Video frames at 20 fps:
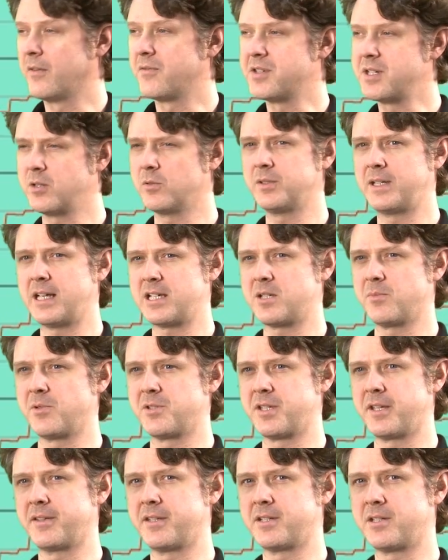we have zero
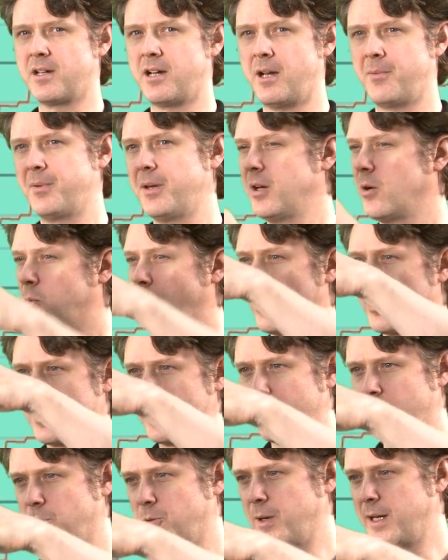decibels at the top,
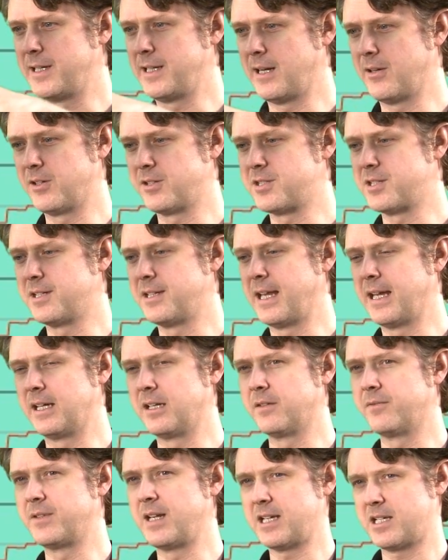working our way down into
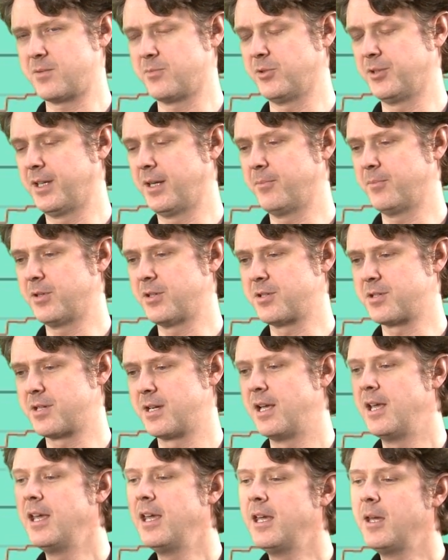negative decibel numbers.
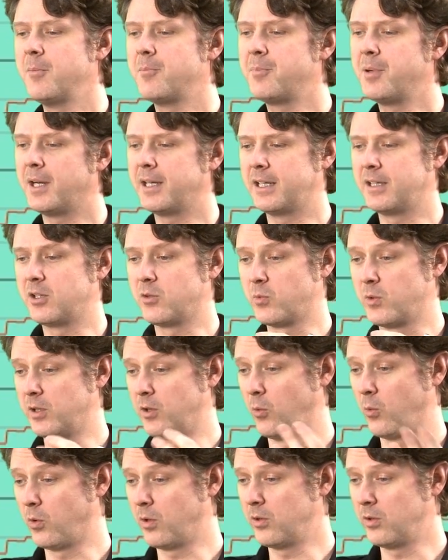But in the
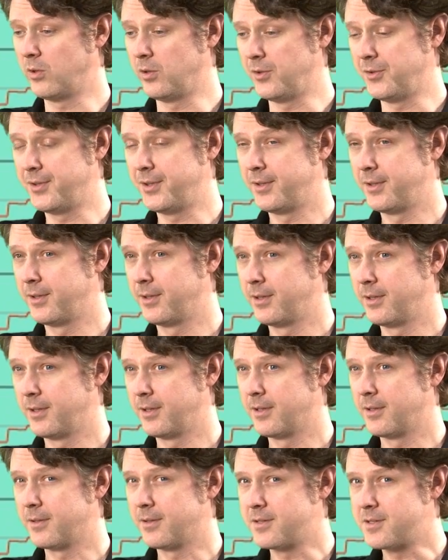real world,
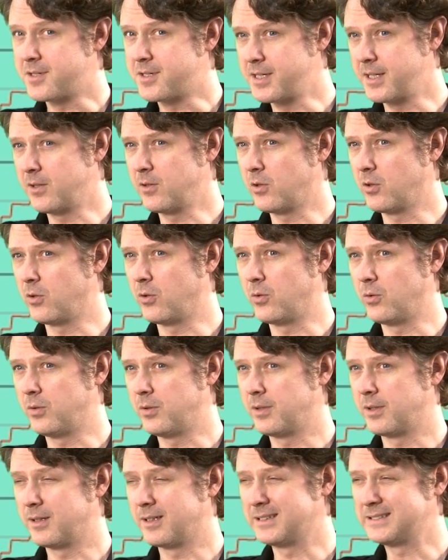
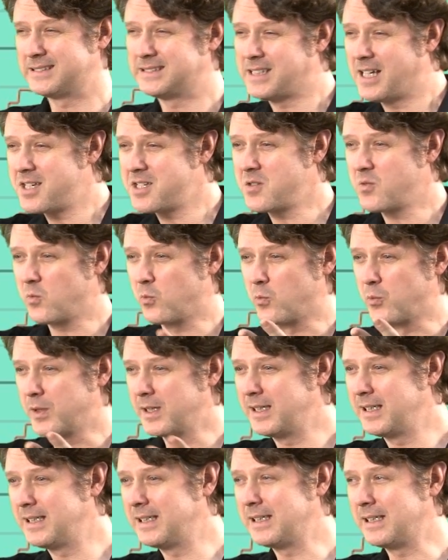zero doesn't
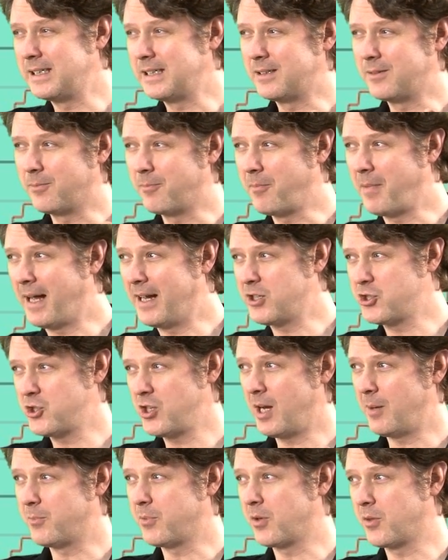really
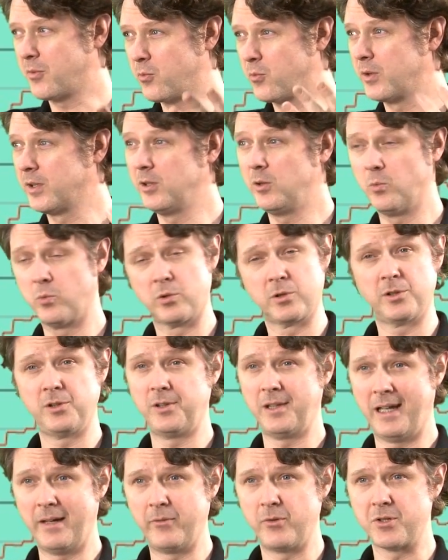match up with real
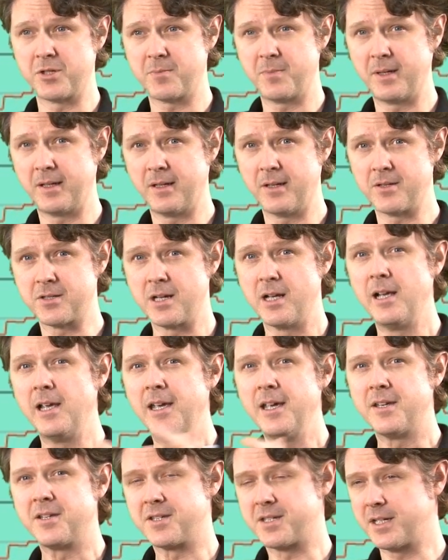world levels because
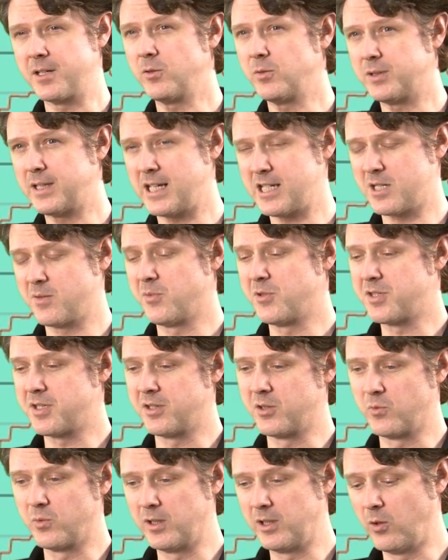zero decibels
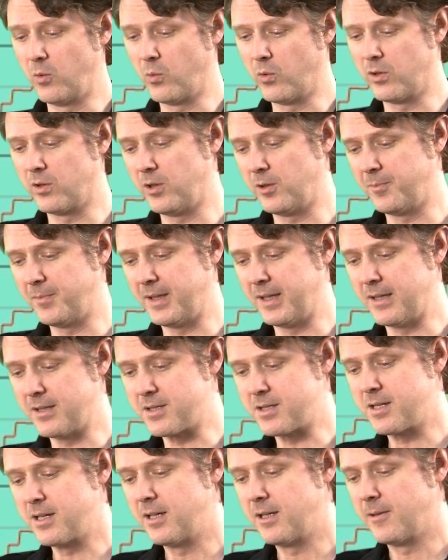in the real world
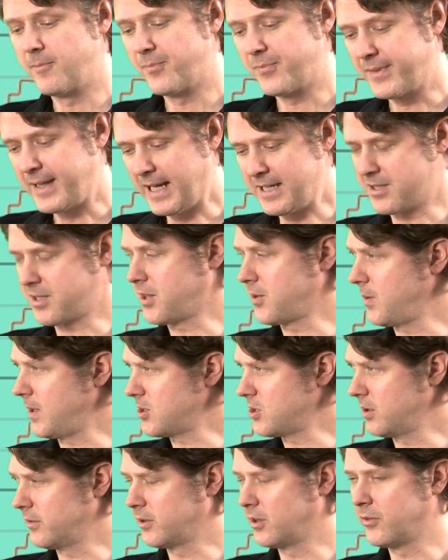means that's the
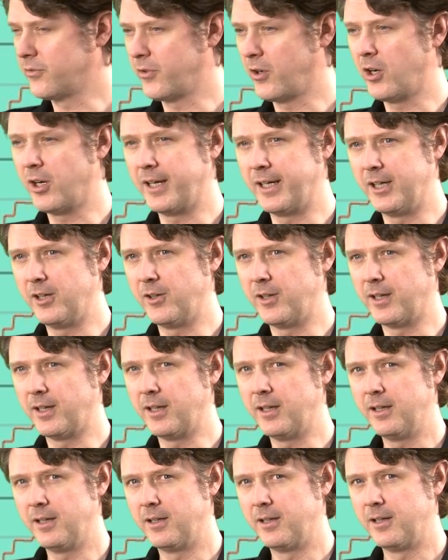threshold of our
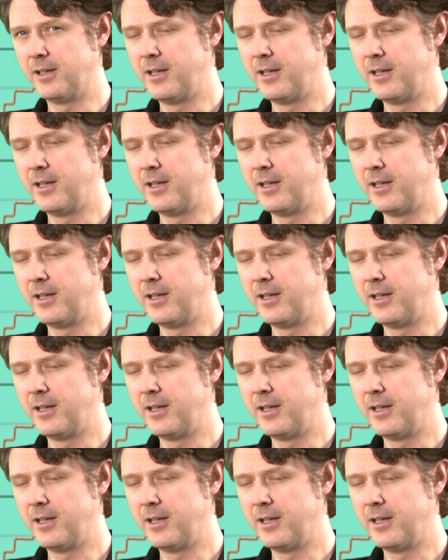hearing